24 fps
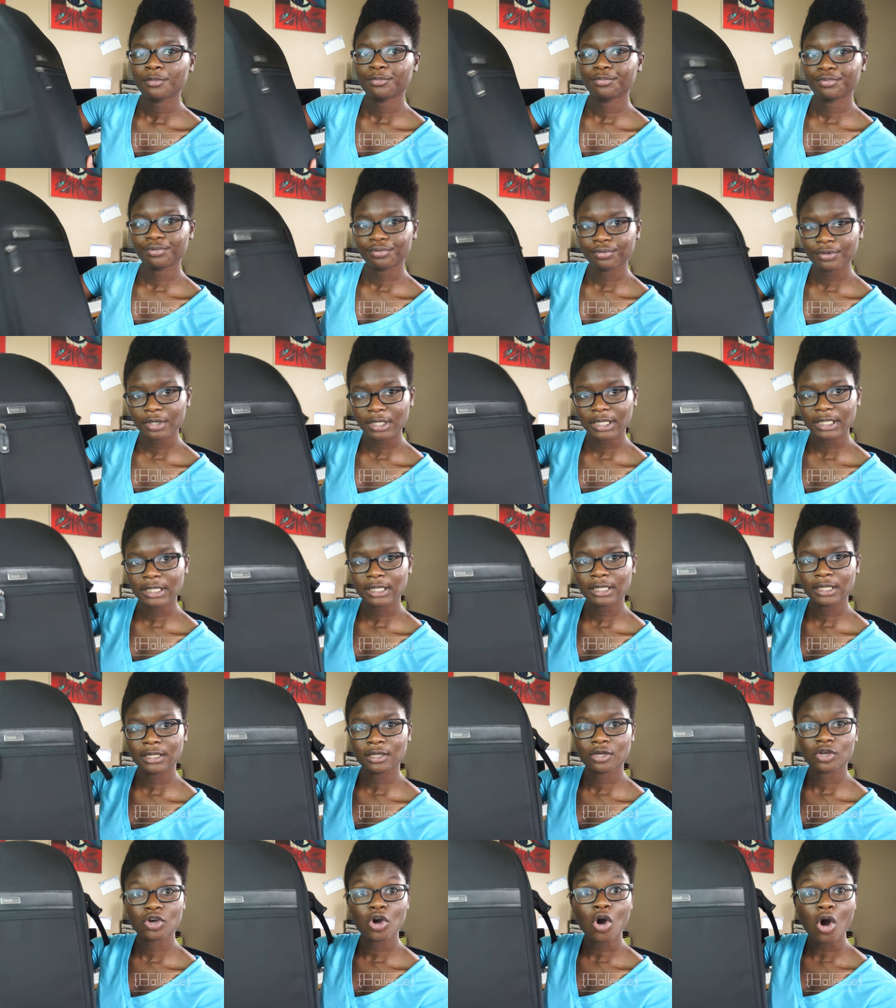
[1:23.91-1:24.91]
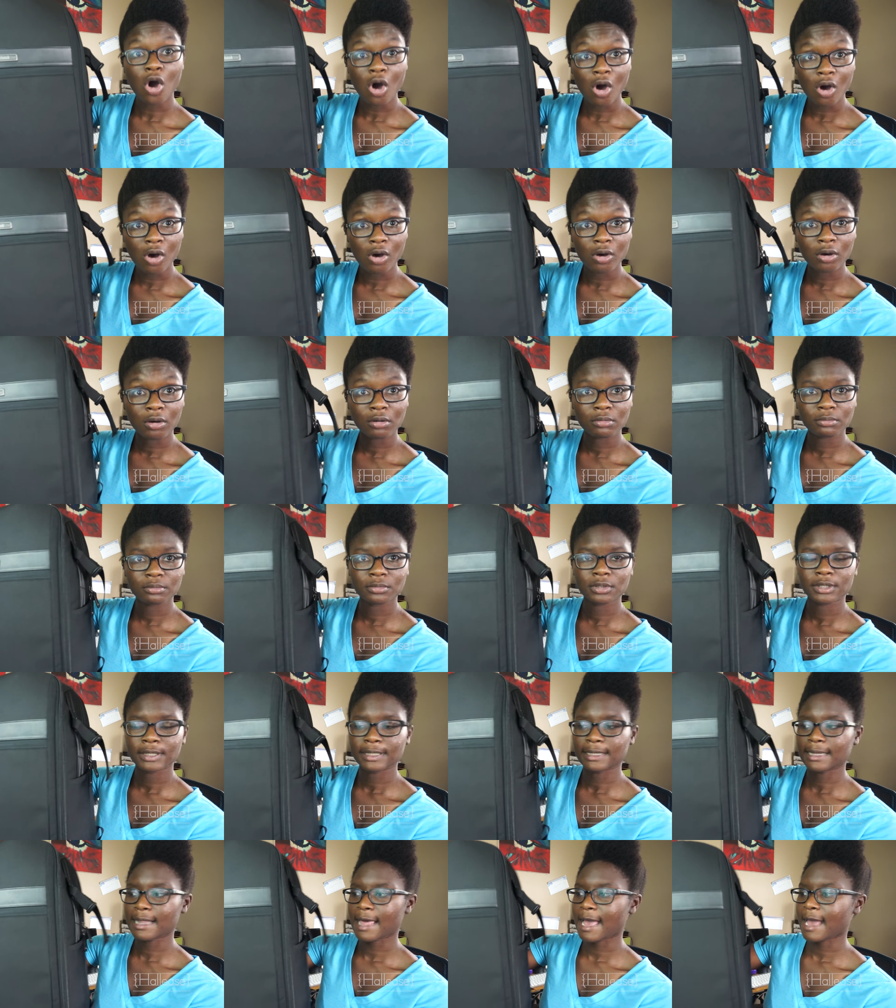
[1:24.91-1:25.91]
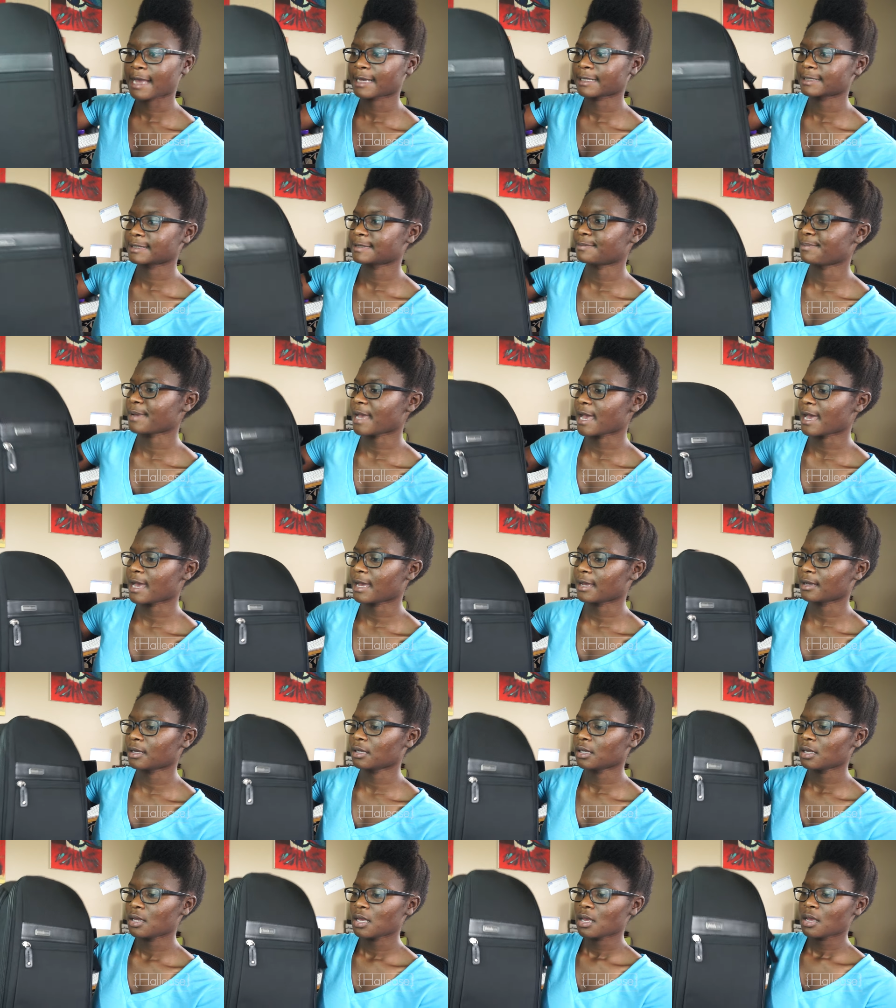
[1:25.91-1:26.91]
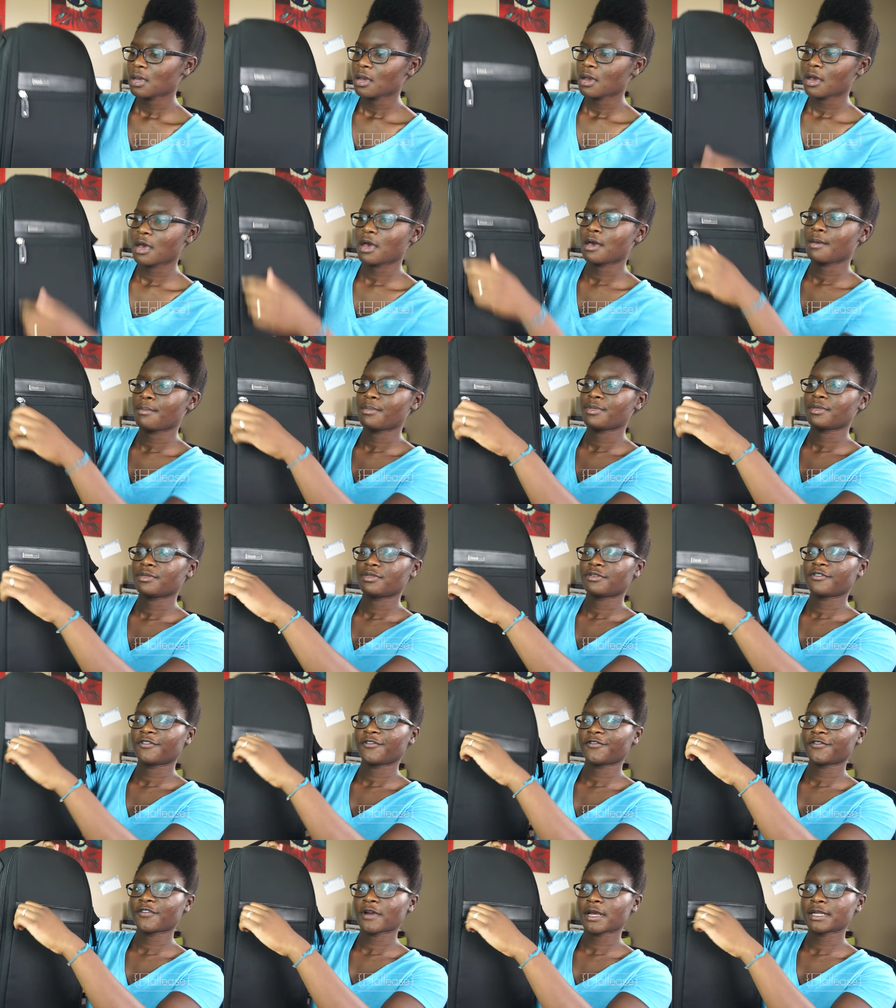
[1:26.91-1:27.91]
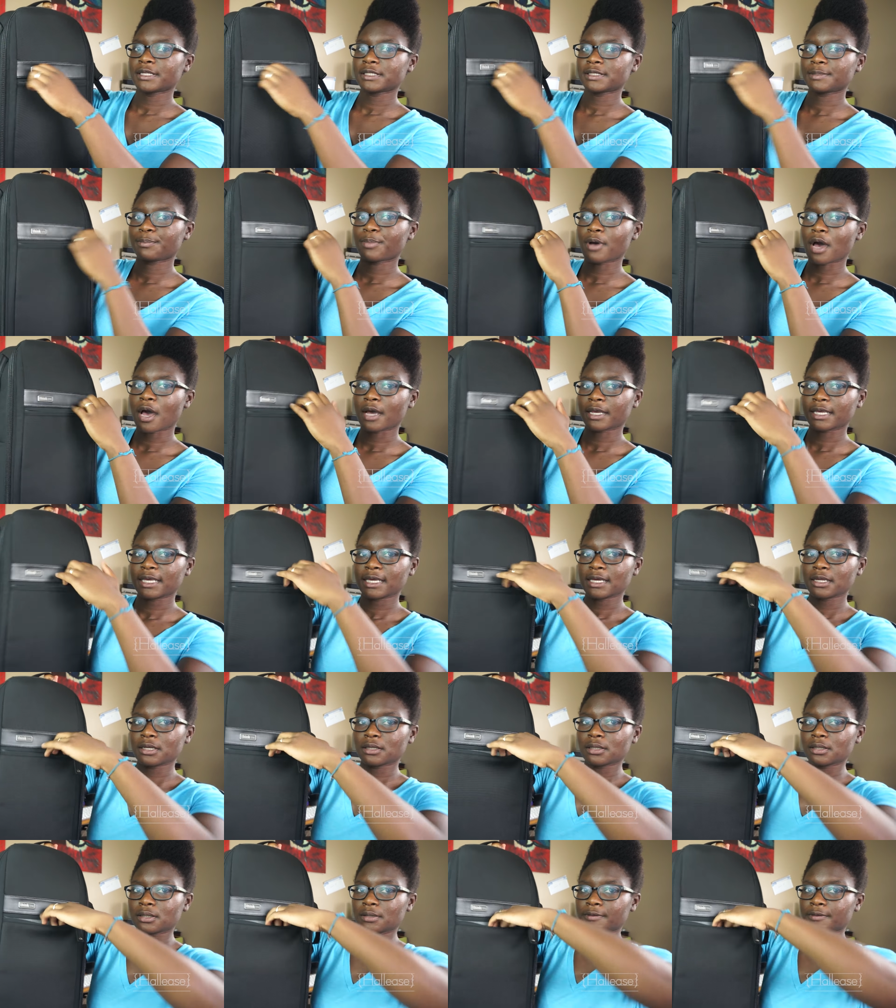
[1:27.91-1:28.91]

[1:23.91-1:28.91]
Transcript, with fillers: Pretty calm, relaxed bag. Um, the front pocket,